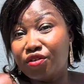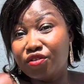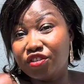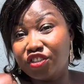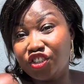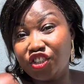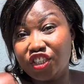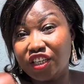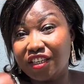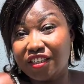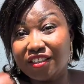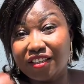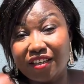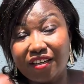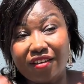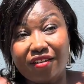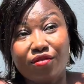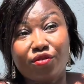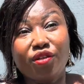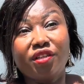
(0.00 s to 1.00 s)
own
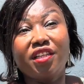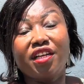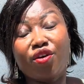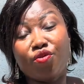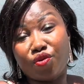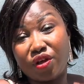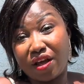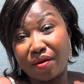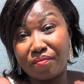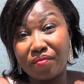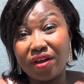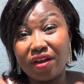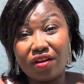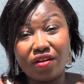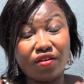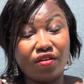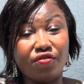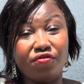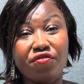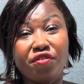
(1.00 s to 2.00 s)
gender, whether we are male
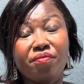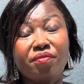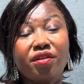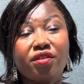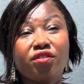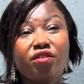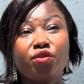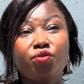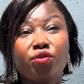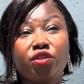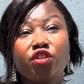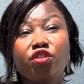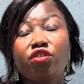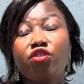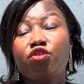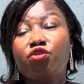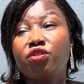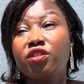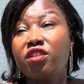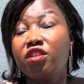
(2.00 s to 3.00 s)
or female. So we should
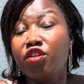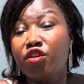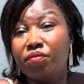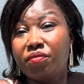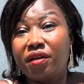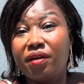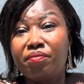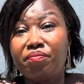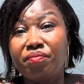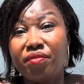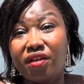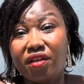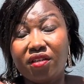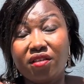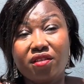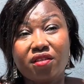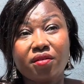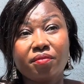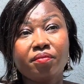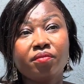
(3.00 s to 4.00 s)
treat human
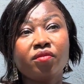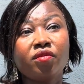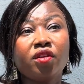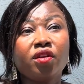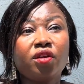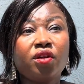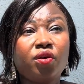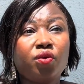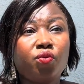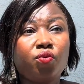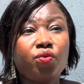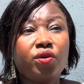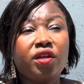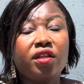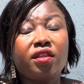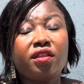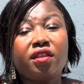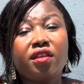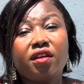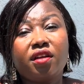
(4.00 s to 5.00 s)
beings
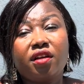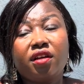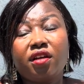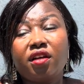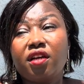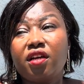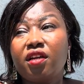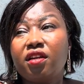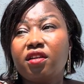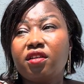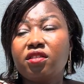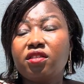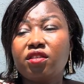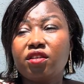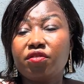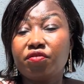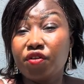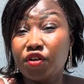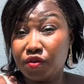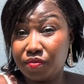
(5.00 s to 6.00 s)
with a lot
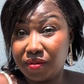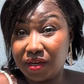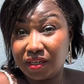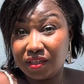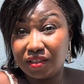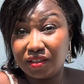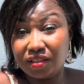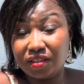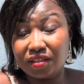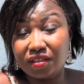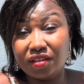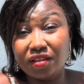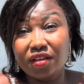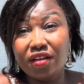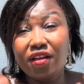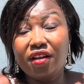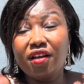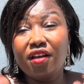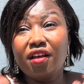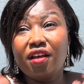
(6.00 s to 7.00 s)
of humanity.
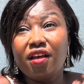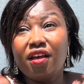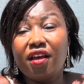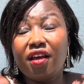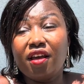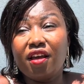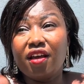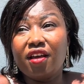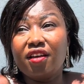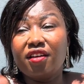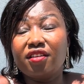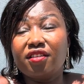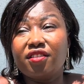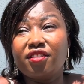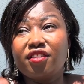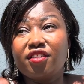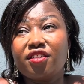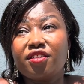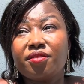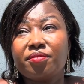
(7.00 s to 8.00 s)

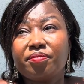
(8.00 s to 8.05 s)
And